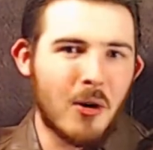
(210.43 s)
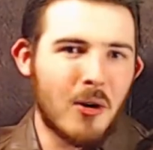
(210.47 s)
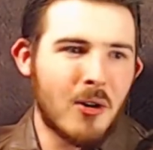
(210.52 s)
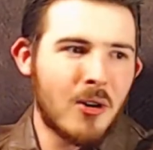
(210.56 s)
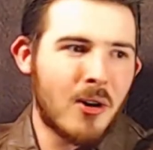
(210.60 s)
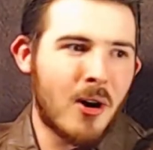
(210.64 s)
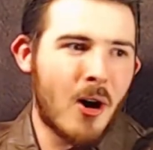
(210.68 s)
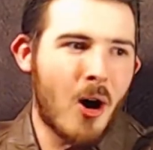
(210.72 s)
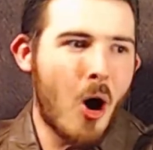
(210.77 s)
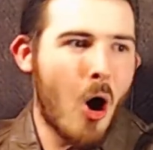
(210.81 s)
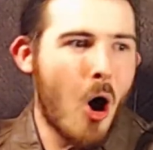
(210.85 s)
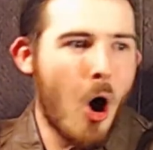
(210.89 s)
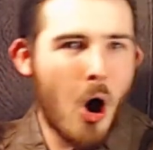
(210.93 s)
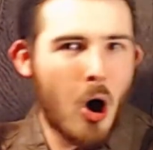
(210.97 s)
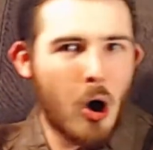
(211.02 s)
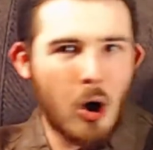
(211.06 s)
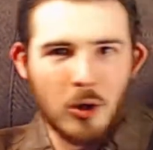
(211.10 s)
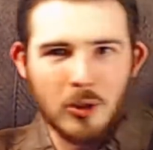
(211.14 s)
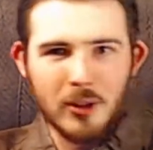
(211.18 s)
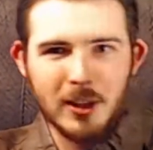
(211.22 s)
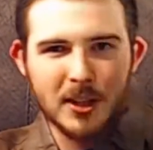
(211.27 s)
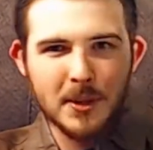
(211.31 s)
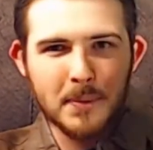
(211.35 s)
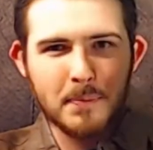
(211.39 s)
all
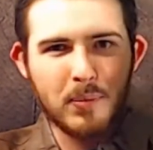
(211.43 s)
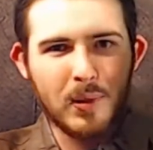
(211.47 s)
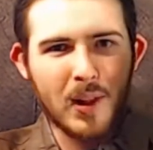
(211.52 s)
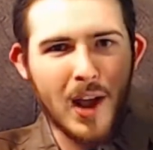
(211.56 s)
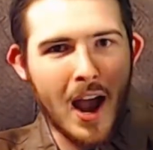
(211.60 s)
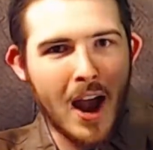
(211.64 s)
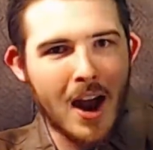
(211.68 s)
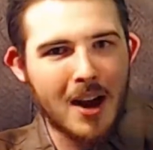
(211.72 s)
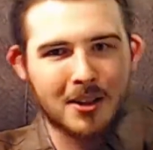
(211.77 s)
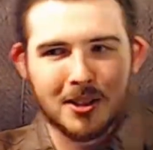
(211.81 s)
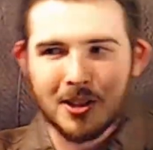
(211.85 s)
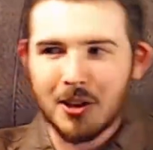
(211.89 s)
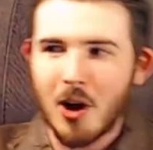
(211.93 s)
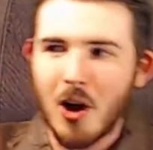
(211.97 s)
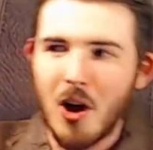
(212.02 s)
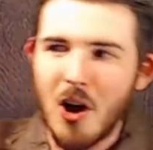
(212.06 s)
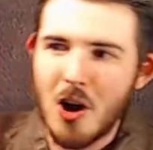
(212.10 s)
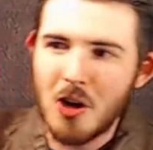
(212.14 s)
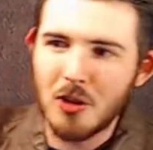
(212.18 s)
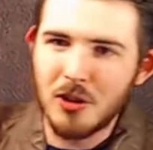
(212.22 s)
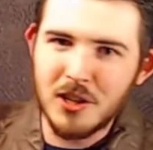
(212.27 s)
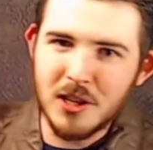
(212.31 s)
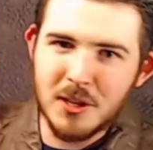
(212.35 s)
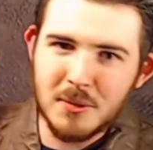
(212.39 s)
these planets and all
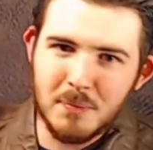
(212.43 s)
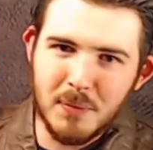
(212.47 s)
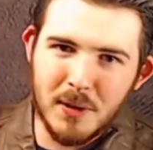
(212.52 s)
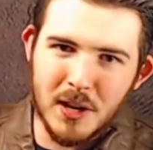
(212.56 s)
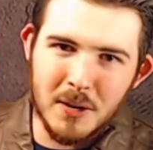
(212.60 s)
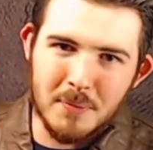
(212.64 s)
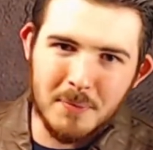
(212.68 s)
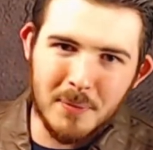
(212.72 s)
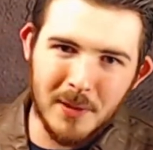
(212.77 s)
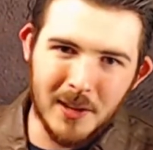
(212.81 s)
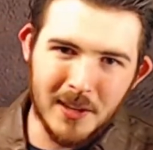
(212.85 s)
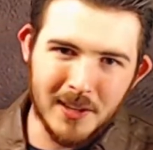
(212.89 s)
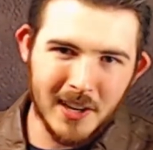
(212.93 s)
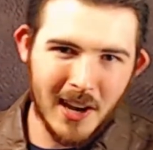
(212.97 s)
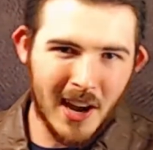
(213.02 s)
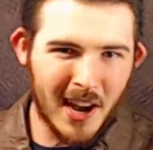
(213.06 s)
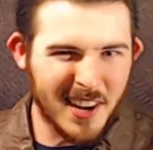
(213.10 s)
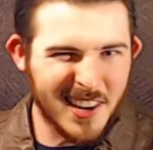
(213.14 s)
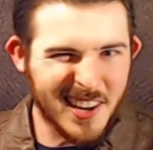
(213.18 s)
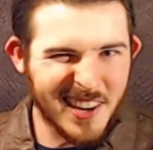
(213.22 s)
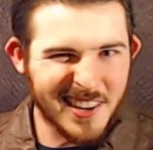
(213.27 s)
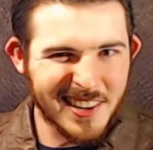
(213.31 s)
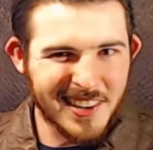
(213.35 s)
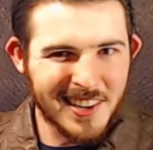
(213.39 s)
these people, and kind
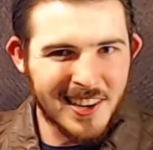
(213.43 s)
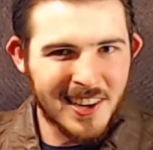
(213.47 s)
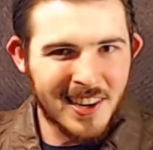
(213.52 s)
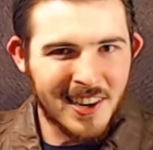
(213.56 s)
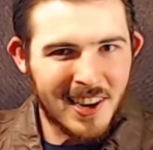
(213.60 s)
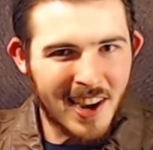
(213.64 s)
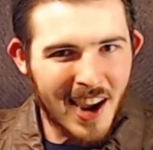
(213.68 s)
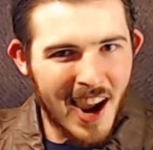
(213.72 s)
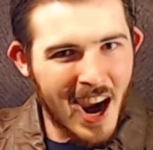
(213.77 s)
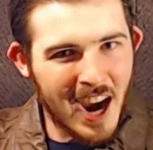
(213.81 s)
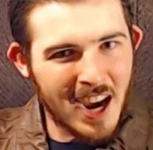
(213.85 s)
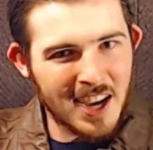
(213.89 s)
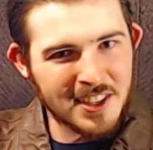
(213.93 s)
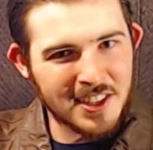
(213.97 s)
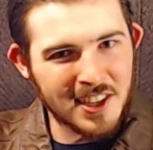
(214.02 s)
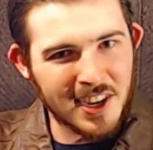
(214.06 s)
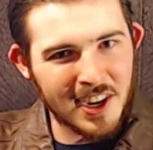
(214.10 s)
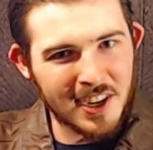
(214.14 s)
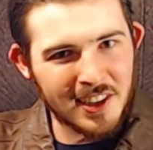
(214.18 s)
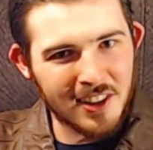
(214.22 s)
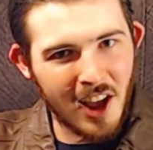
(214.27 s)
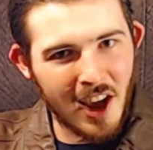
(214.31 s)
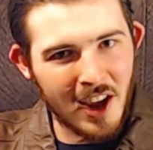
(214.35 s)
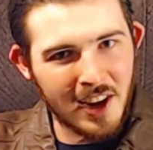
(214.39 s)
of has
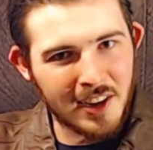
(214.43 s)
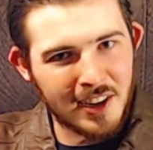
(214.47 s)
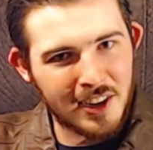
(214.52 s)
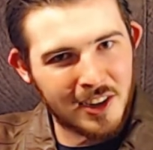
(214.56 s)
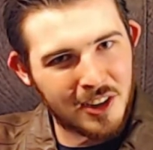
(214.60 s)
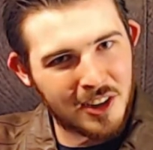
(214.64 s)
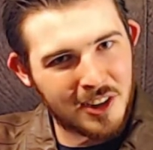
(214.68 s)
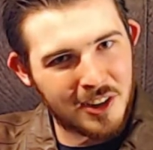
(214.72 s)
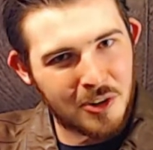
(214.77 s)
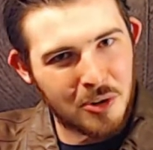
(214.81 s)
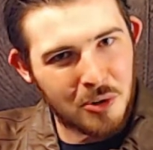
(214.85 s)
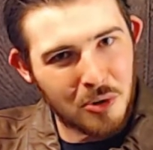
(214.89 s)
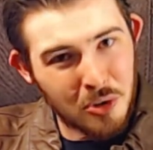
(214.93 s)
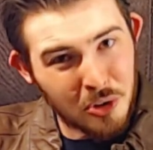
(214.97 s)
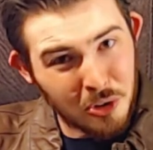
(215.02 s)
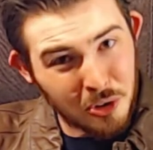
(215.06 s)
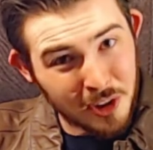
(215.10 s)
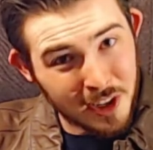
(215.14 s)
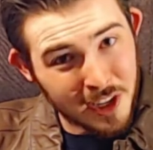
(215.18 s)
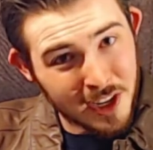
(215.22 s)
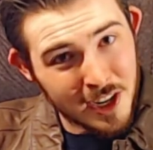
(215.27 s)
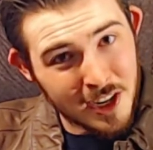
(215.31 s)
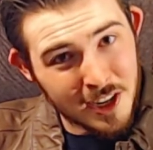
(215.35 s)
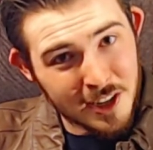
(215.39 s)
a,
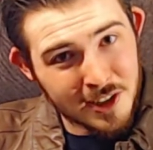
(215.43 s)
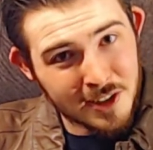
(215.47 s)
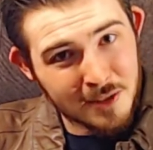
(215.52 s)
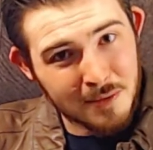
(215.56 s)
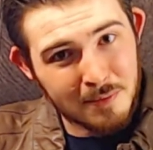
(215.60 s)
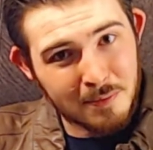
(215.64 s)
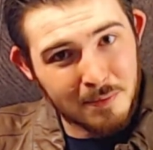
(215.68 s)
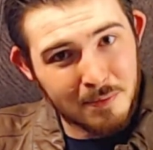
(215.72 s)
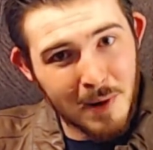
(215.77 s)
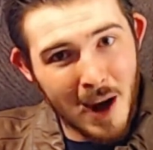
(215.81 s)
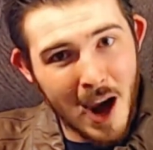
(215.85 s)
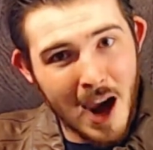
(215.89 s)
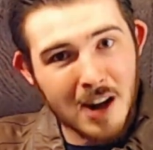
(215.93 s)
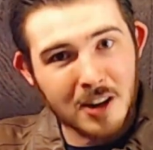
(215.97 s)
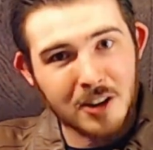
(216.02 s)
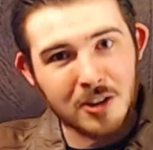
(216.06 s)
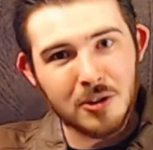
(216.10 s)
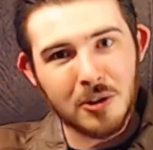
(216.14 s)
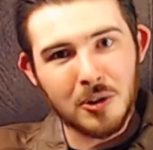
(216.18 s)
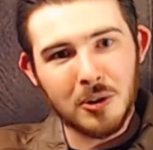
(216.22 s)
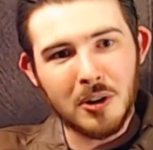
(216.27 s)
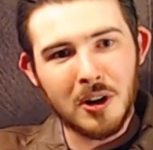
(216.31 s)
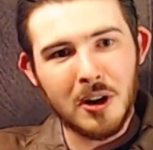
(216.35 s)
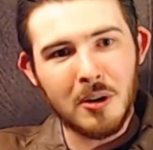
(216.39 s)
cool-ish
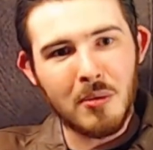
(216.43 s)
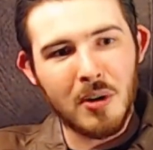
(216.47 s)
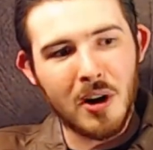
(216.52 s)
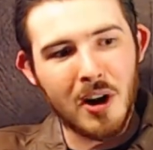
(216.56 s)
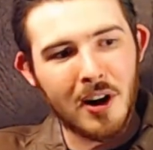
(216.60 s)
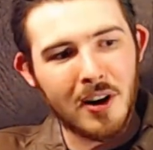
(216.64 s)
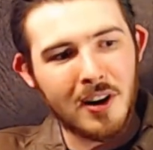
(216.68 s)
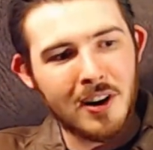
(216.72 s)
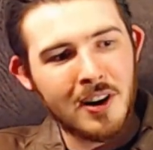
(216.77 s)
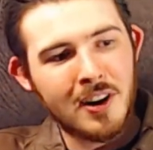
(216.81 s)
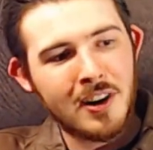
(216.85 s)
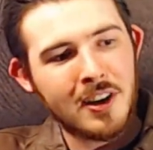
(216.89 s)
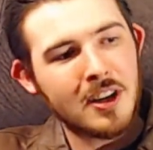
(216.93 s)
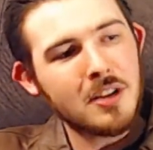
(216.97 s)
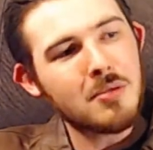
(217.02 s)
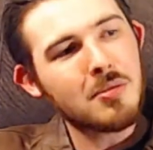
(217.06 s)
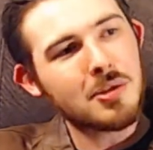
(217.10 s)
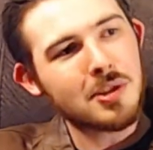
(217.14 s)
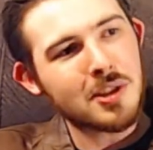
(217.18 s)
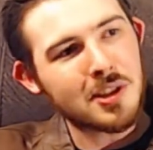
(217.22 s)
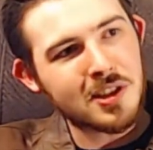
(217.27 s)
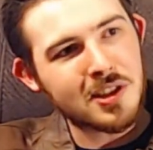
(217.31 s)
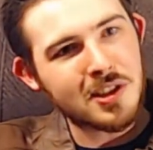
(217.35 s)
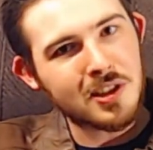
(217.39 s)
backstory where he was
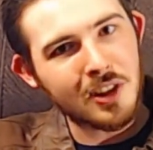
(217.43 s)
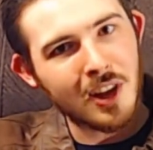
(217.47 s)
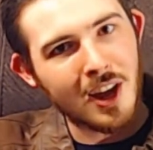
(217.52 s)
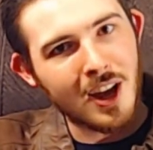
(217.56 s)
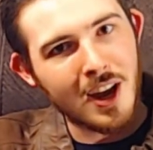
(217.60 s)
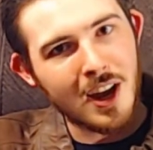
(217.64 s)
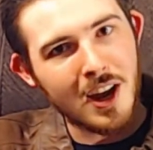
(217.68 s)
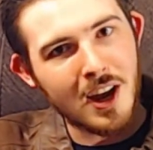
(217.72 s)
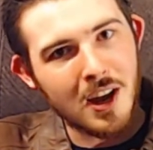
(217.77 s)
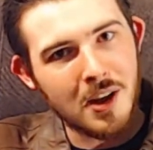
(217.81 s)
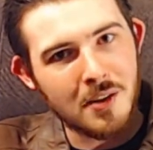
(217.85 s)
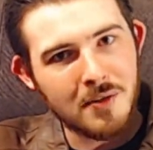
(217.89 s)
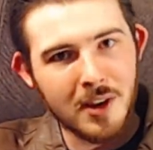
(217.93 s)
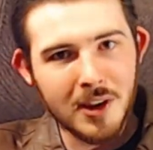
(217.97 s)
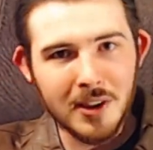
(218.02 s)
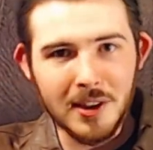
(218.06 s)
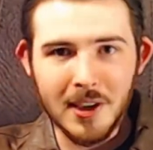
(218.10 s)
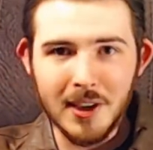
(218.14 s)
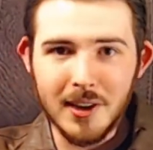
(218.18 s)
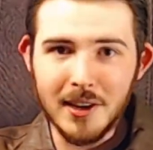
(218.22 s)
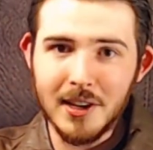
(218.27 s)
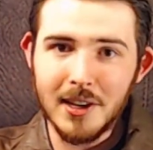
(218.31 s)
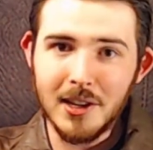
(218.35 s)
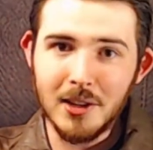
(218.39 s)
a slave and
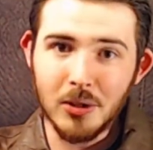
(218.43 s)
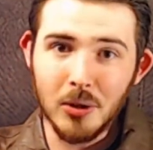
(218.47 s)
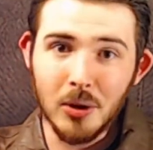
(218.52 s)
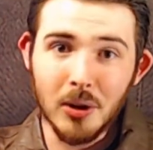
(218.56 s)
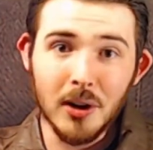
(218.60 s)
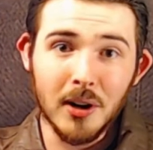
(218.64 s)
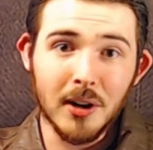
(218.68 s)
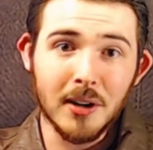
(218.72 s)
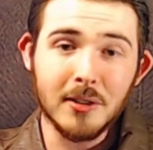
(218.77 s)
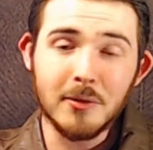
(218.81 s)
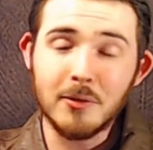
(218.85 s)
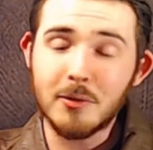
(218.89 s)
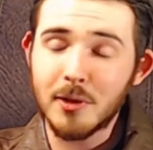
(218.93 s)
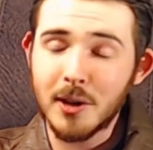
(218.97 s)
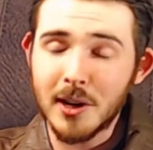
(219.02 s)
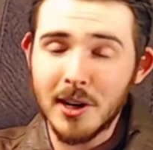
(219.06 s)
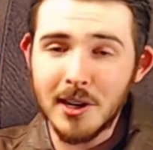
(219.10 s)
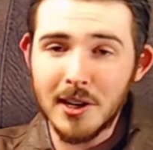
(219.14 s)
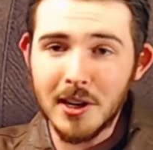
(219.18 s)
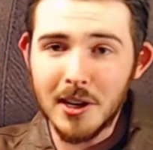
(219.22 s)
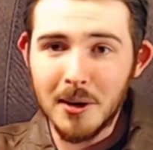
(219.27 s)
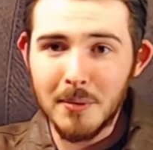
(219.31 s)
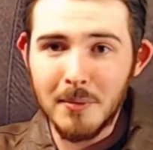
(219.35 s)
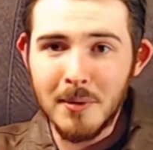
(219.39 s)
then he learned
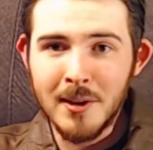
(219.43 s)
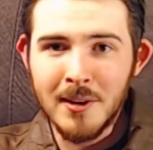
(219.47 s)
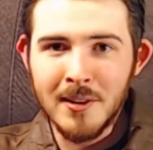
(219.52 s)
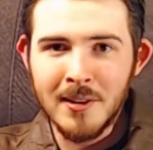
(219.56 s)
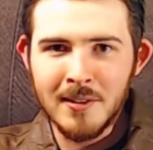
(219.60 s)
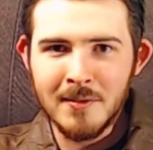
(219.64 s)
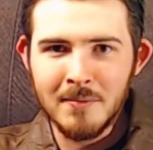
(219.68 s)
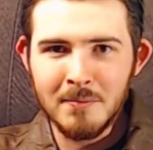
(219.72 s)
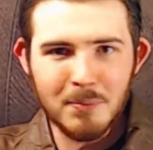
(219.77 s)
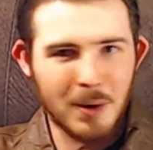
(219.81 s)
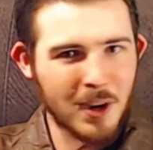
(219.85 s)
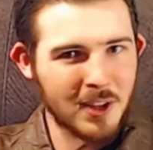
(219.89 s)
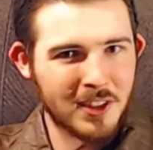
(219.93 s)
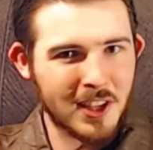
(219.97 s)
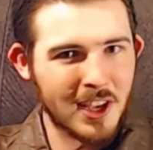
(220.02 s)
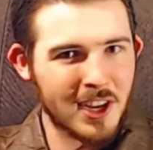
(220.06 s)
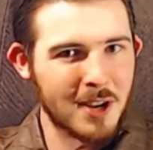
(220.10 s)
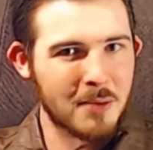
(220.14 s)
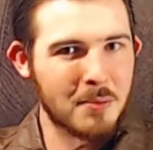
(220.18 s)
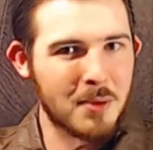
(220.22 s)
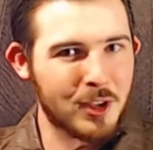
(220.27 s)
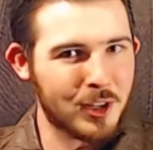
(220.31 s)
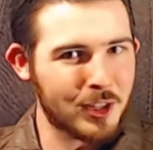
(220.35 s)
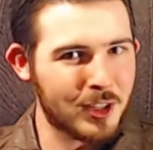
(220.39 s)
freedom, but then
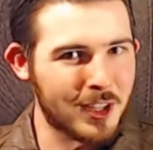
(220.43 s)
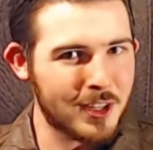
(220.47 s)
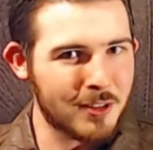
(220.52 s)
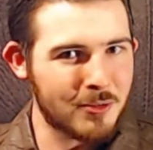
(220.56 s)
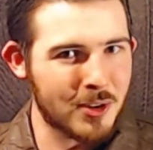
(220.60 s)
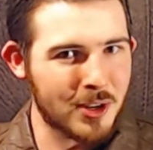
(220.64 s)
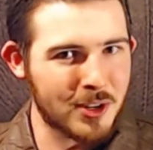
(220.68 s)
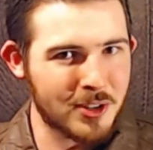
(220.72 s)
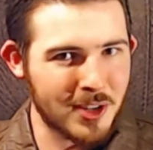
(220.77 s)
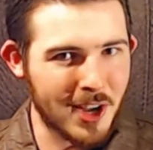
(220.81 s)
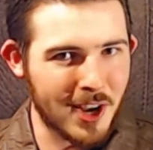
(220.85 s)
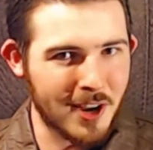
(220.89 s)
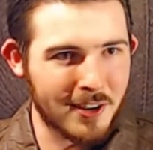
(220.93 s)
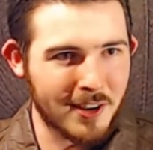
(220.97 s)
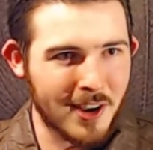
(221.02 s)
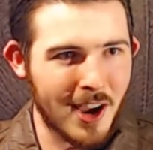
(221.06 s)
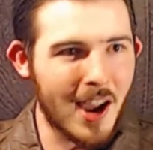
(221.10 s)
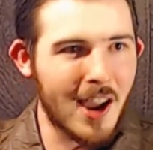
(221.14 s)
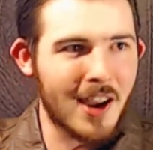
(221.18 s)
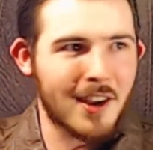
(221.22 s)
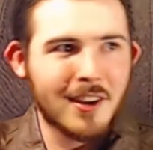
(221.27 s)
immediately was like, hey,